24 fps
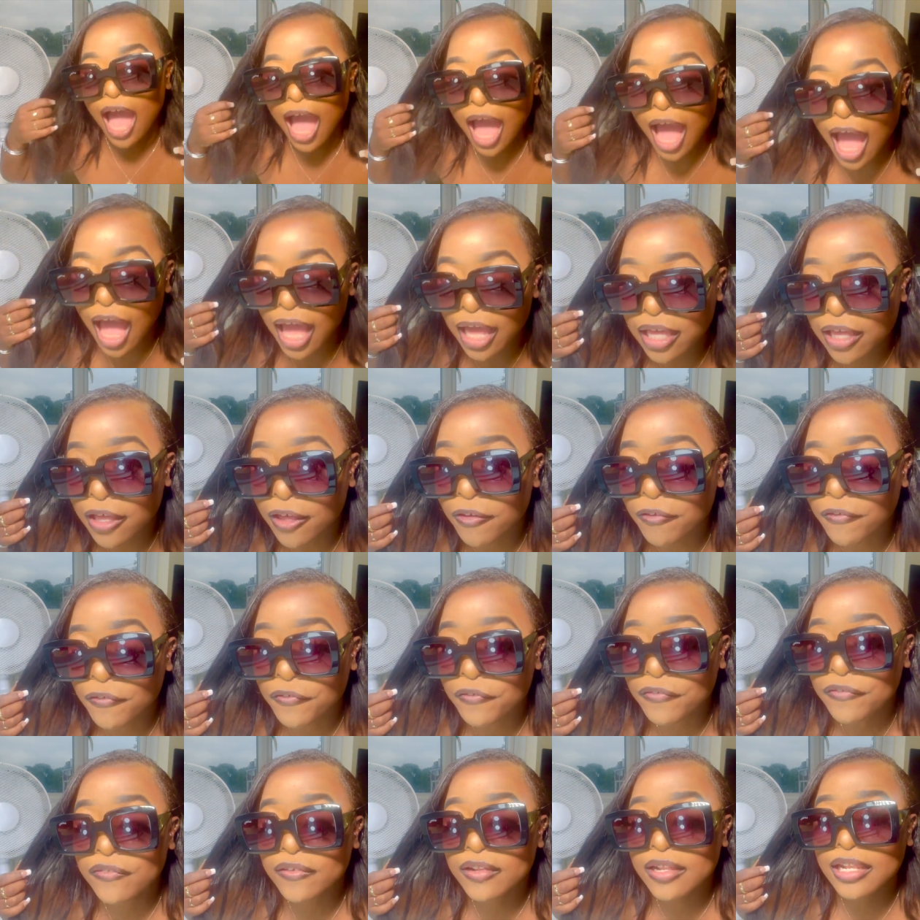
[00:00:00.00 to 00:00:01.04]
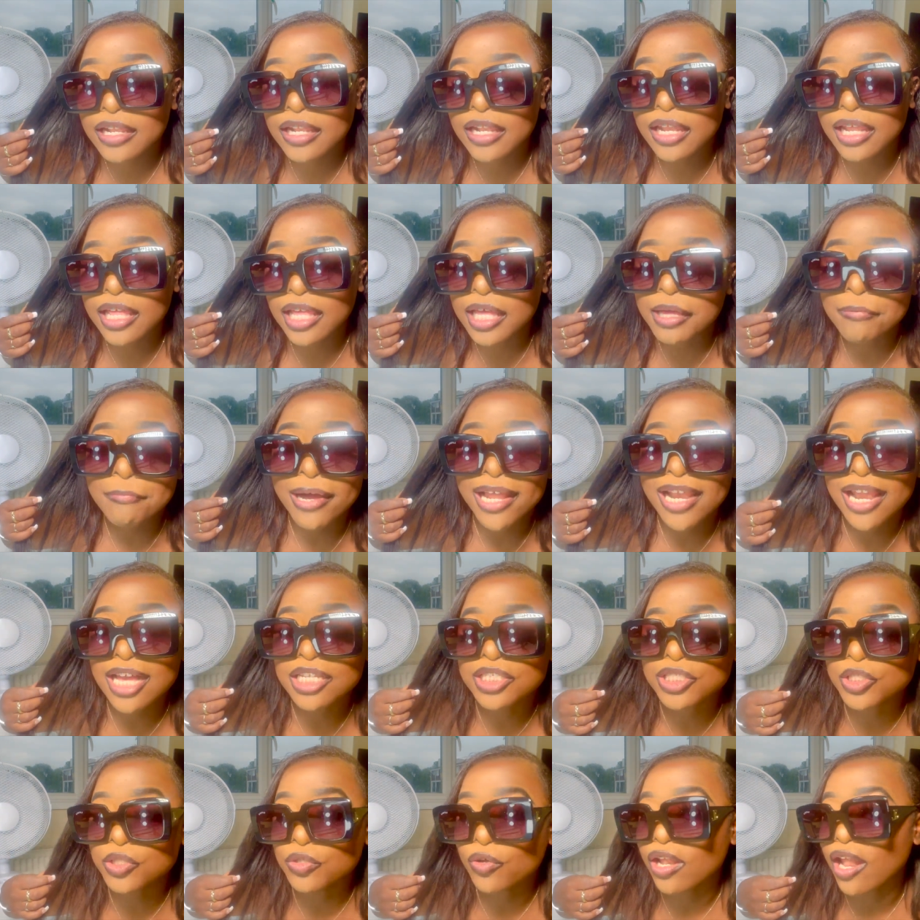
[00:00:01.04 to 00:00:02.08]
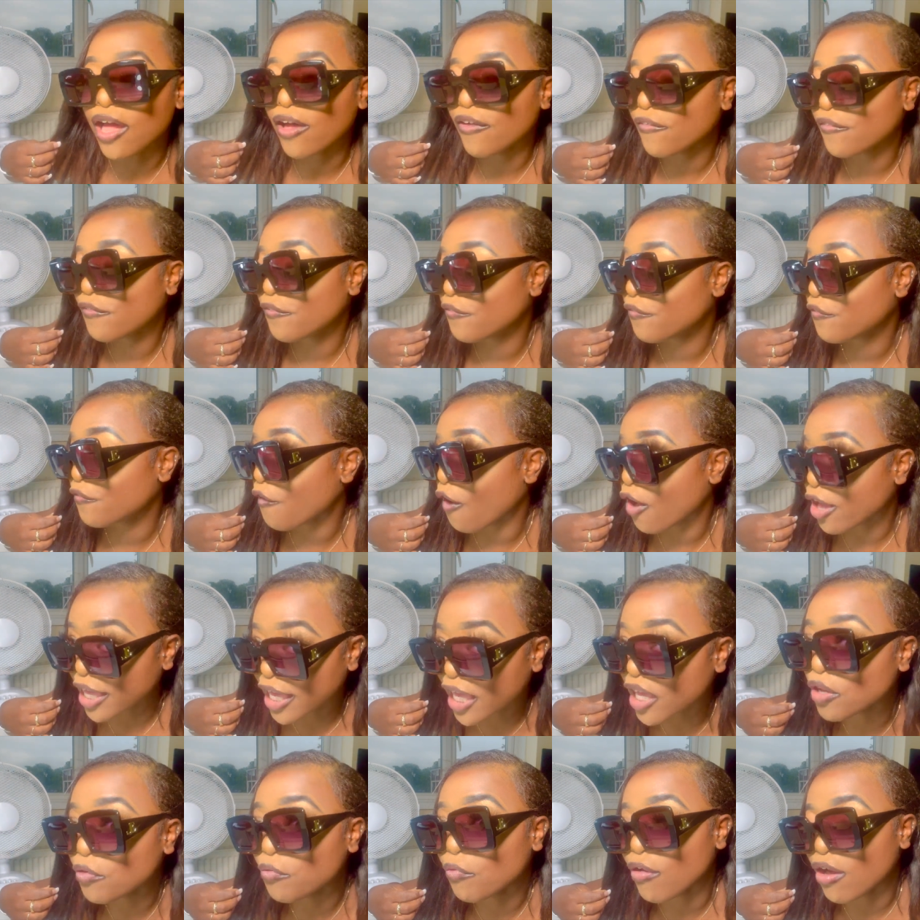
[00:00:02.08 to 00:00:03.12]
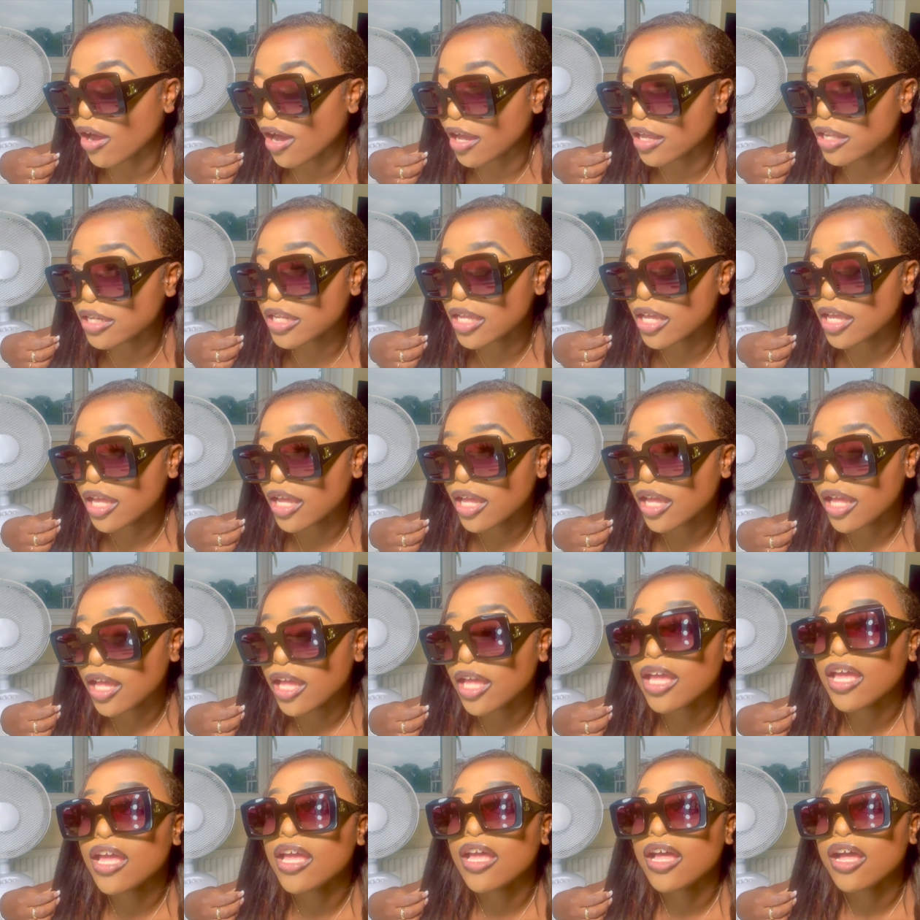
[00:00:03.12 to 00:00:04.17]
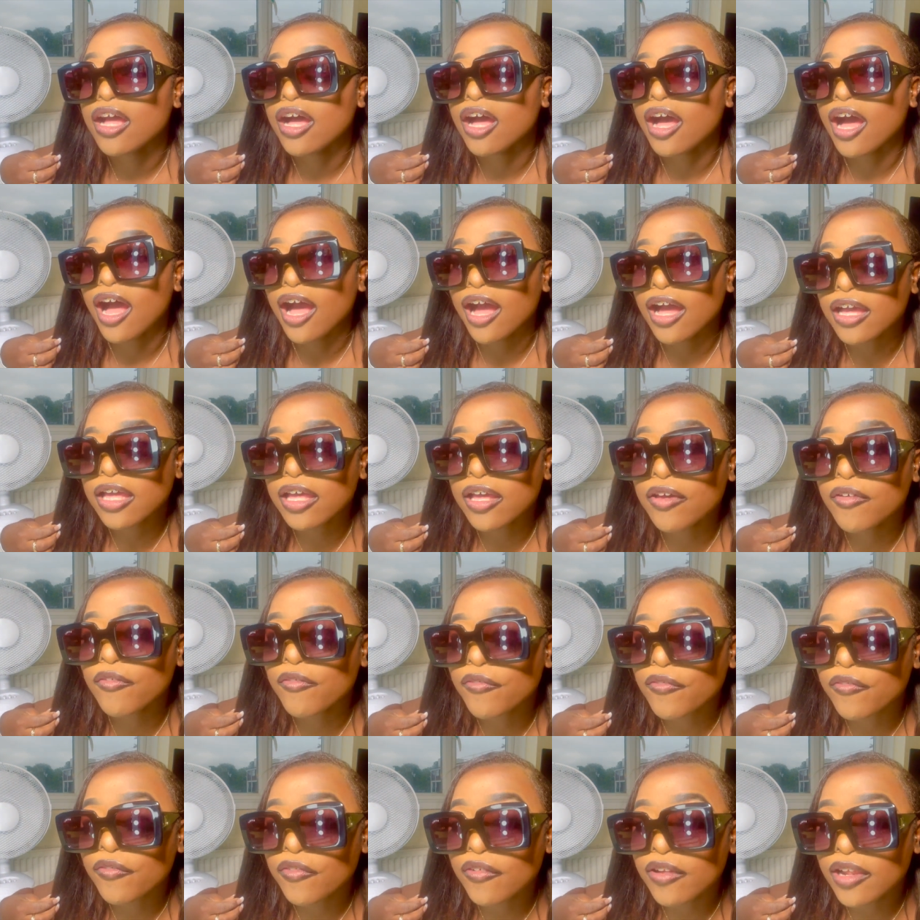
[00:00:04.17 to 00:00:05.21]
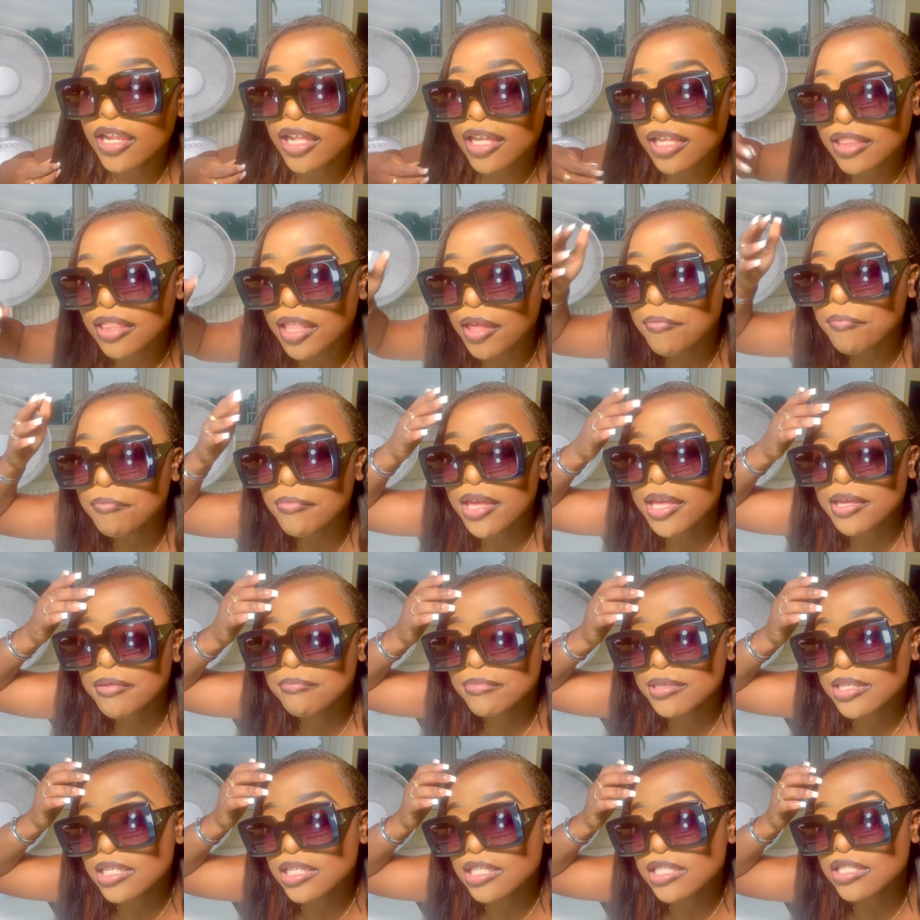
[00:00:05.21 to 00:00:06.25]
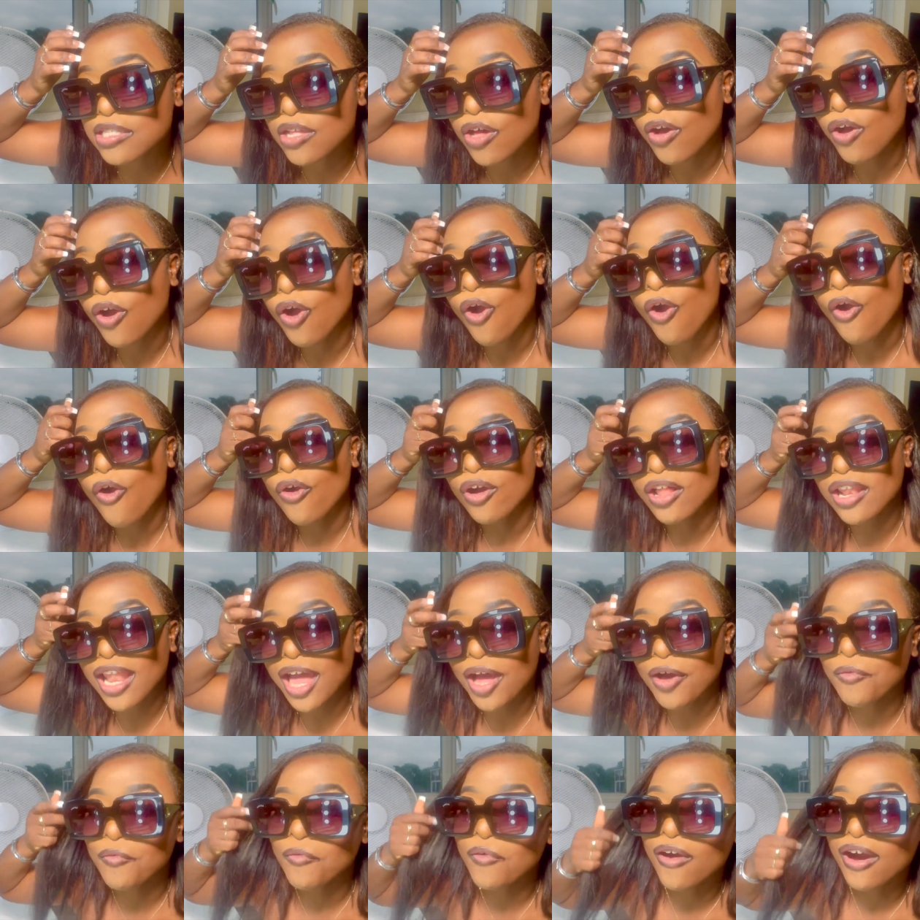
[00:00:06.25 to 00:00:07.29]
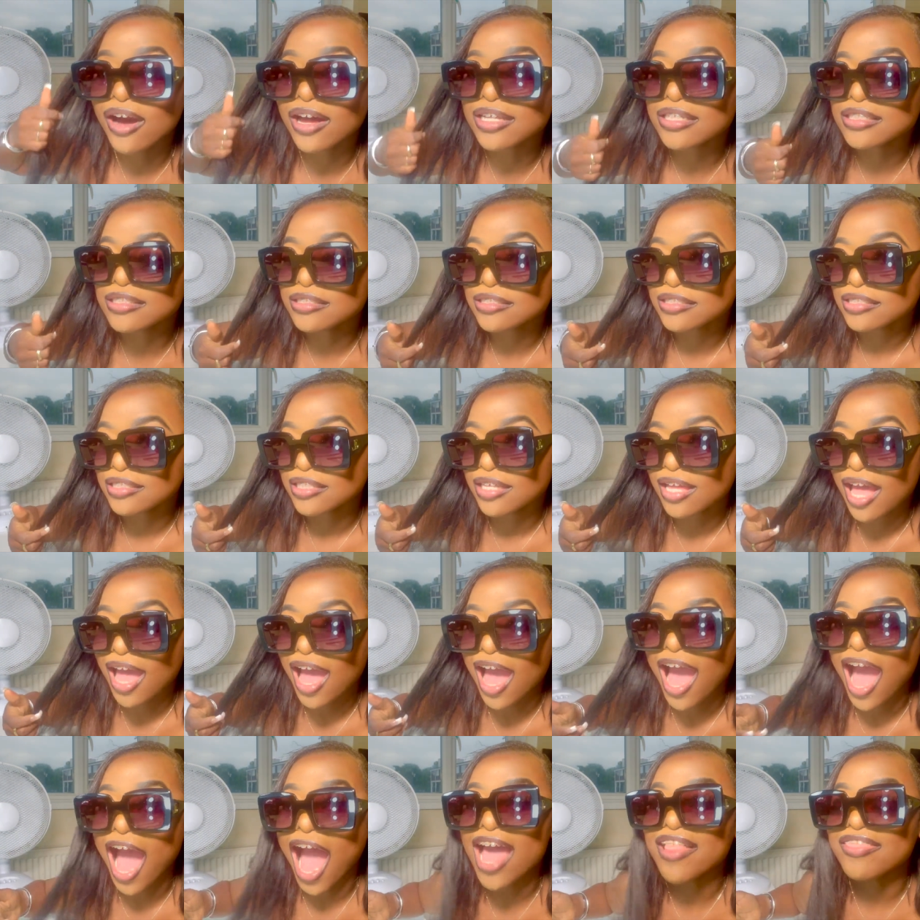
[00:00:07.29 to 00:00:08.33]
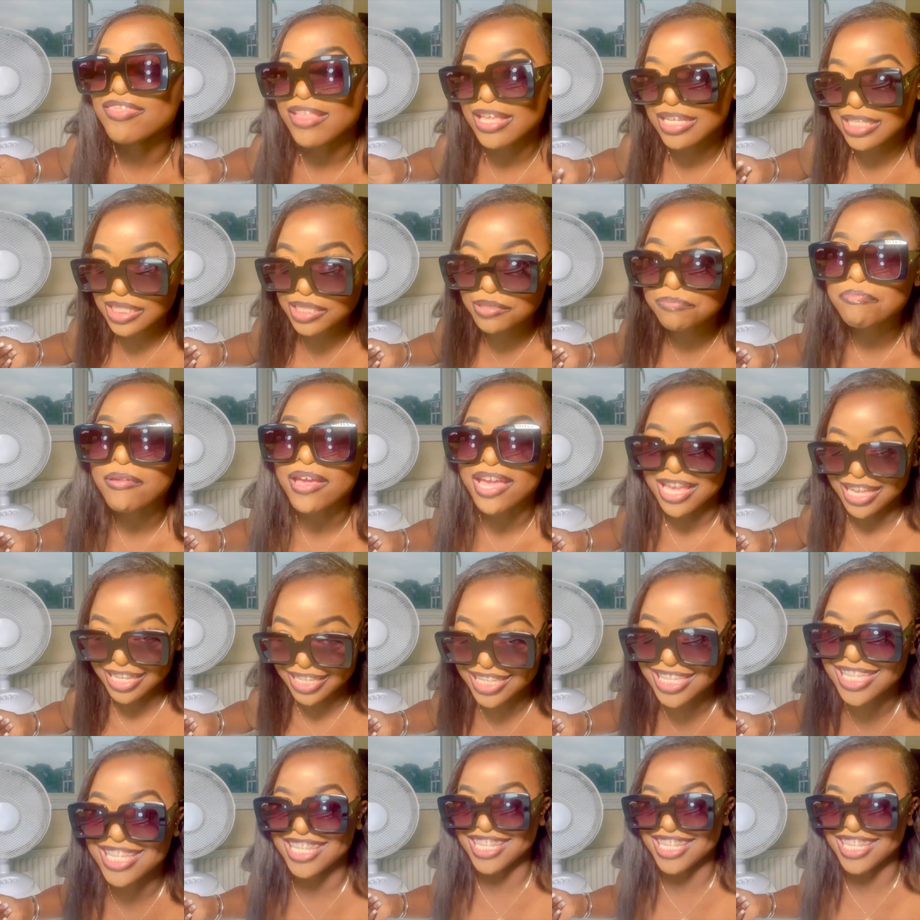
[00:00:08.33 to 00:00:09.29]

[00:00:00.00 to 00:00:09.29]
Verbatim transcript: I can flick my lashes all I fucking want. I can flick them babies all I want. And this space.